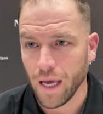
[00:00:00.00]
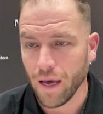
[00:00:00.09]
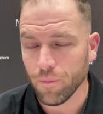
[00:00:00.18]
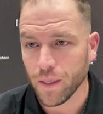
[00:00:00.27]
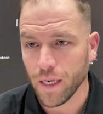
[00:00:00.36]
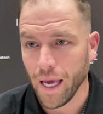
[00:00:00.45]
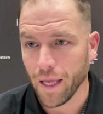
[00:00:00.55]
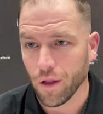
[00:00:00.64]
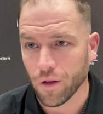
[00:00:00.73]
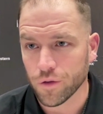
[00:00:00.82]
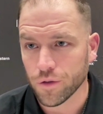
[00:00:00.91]
have been
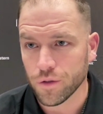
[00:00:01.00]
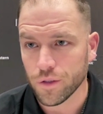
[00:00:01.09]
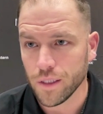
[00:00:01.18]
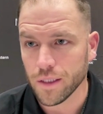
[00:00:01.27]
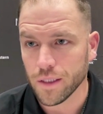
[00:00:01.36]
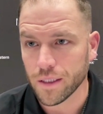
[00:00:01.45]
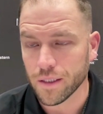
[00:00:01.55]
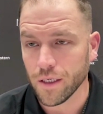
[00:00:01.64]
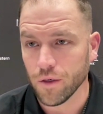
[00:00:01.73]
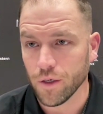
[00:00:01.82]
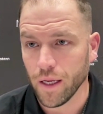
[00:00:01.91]
had, others need to
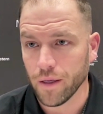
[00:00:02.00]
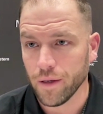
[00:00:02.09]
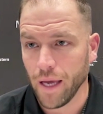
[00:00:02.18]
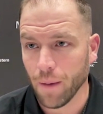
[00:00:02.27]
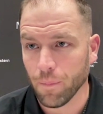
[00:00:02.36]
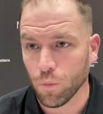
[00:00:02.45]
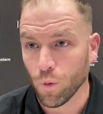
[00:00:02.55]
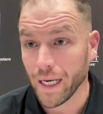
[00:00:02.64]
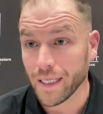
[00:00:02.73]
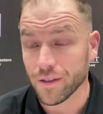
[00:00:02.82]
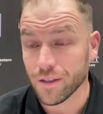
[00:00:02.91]
continue to happen.
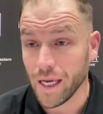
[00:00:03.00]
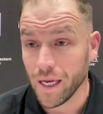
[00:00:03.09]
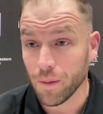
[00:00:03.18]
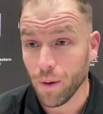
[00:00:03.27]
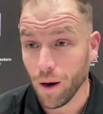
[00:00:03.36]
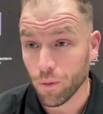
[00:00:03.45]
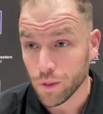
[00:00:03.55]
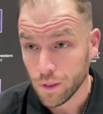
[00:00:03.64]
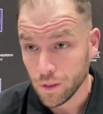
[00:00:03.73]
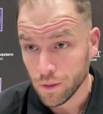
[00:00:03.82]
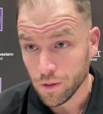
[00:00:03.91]
What I can say about
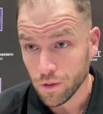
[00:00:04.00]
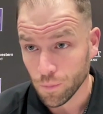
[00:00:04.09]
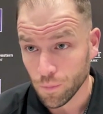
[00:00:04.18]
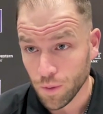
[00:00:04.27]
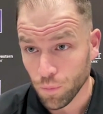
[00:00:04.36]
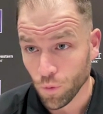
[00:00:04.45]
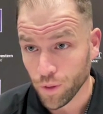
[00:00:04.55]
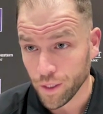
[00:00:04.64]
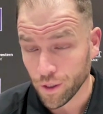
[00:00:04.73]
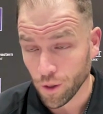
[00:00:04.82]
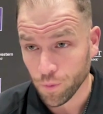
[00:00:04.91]
the people
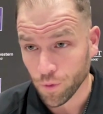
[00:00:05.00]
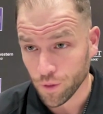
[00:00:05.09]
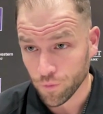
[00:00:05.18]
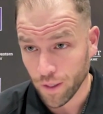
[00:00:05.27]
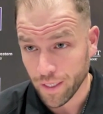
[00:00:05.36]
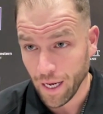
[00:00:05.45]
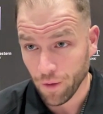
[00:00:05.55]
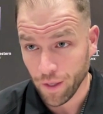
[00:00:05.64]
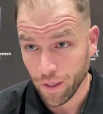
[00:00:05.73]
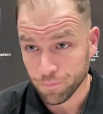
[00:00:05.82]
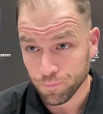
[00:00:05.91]
in our building right now
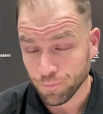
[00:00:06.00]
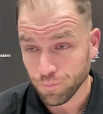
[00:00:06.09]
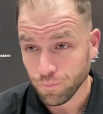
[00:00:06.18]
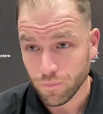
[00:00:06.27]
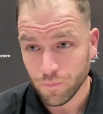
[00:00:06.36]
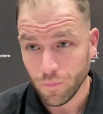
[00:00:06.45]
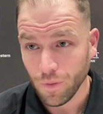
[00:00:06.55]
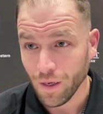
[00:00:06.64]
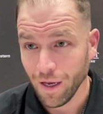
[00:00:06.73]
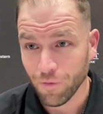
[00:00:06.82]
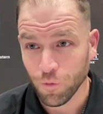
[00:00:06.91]
that
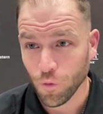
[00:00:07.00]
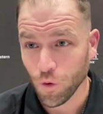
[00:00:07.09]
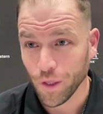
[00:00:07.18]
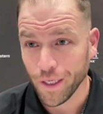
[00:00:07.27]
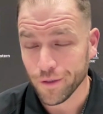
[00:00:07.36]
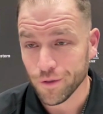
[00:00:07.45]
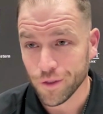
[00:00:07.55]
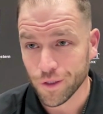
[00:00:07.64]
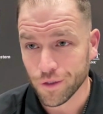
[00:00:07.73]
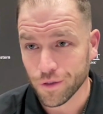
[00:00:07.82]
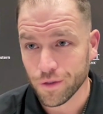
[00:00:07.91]
have really
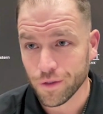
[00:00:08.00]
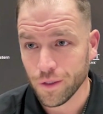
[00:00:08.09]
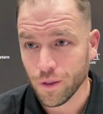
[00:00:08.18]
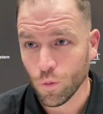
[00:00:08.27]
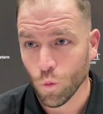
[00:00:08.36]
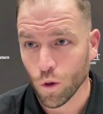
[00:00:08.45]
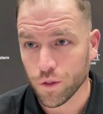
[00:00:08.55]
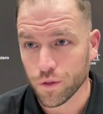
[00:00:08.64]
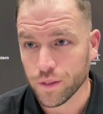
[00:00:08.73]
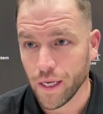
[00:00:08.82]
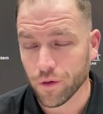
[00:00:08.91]
just worked
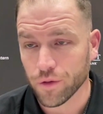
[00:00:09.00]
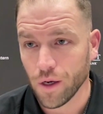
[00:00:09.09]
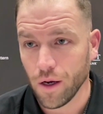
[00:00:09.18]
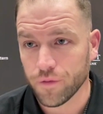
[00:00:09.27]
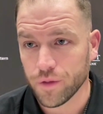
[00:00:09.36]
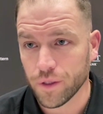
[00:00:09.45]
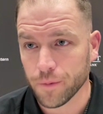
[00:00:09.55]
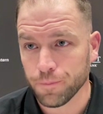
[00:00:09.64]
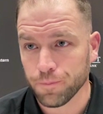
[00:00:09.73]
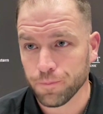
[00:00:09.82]
their tails off to